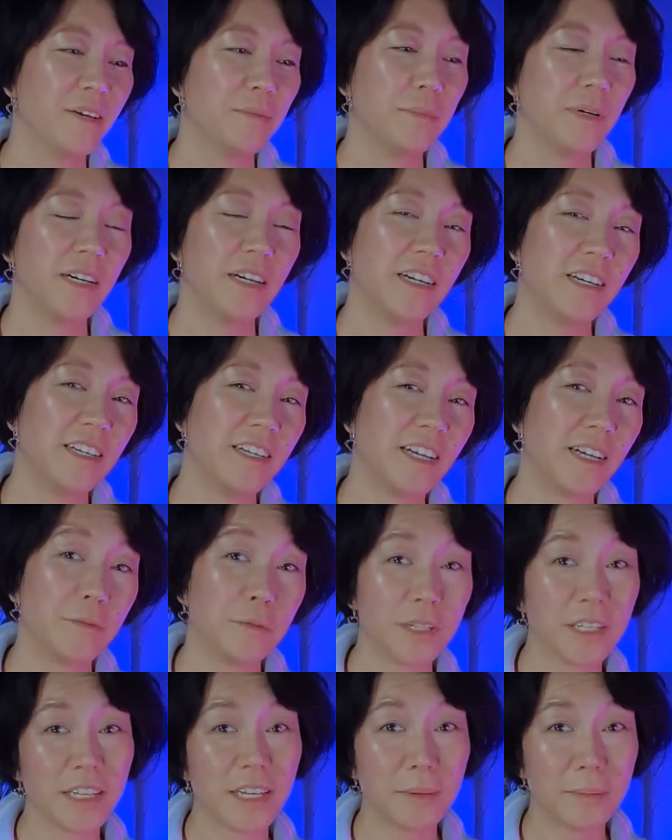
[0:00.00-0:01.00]
But I
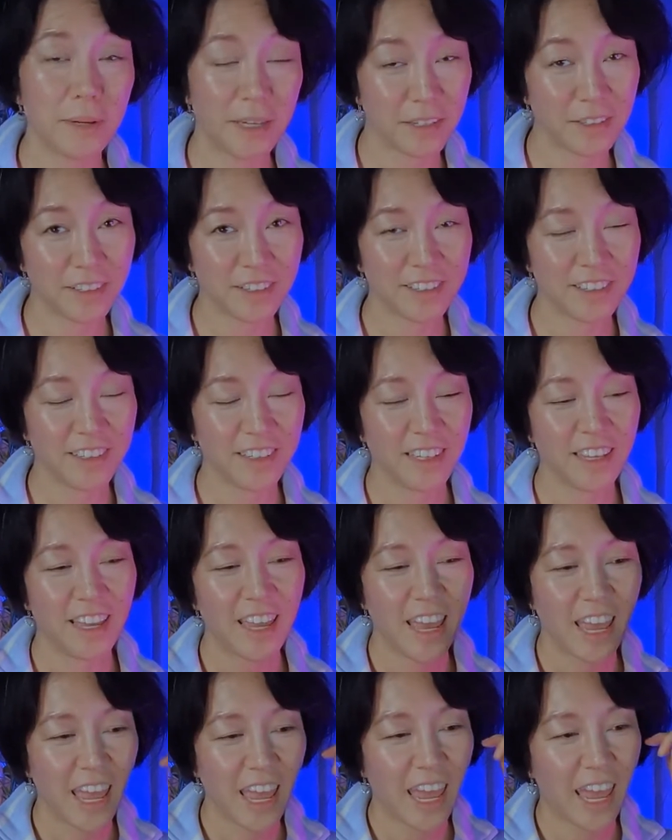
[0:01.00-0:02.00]
want to get better.
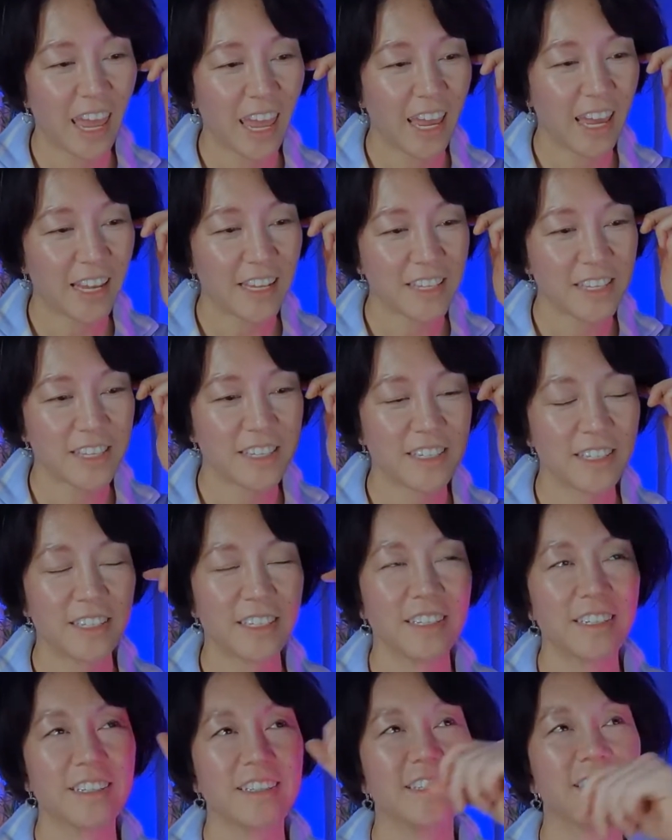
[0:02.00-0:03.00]
And
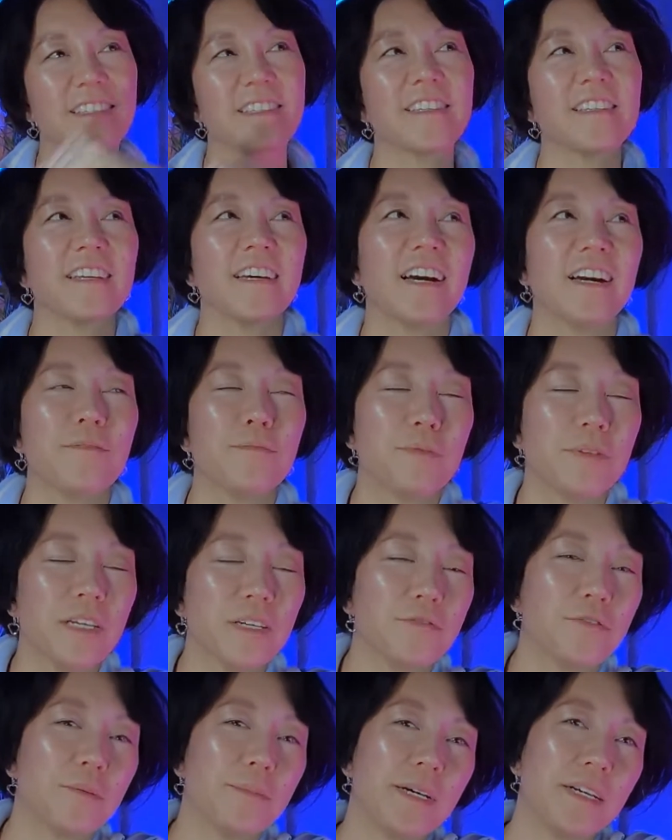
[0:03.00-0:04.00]
let's see, I've
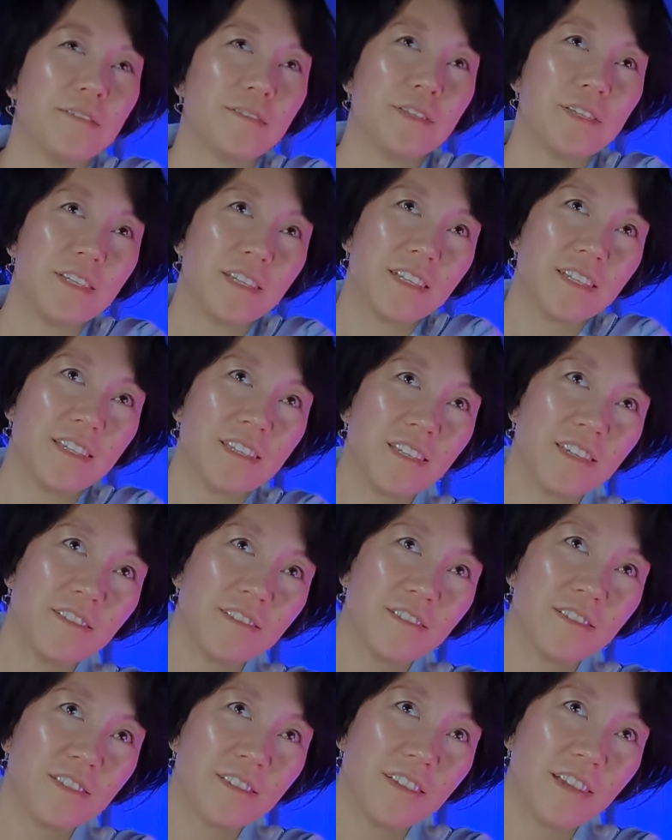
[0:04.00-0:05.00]
played for about 6
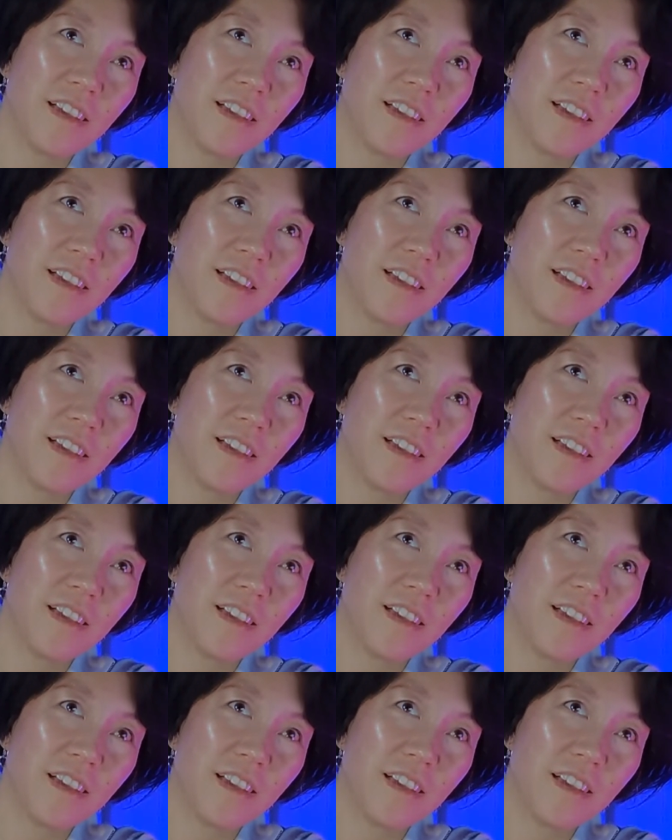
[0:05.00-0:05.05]
years